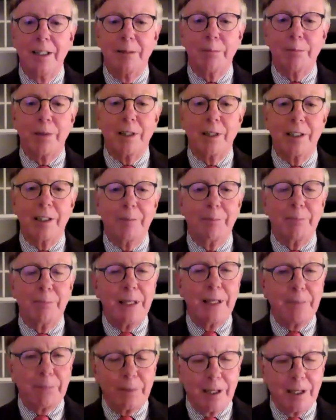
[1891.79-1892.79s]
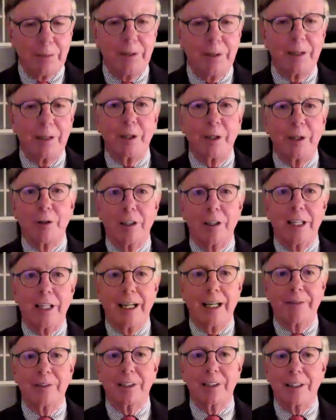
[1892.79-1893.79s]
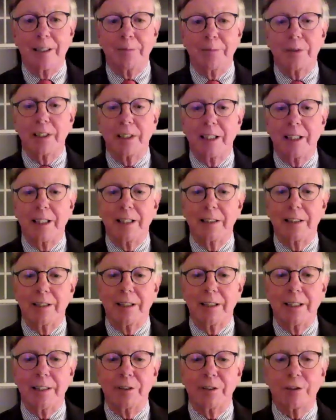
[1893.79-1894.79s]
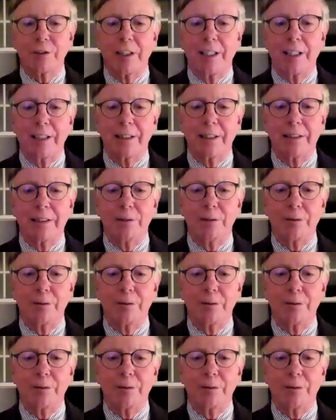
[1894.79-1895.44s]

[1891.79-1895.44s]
but bit by bit, we all have to come together and try to,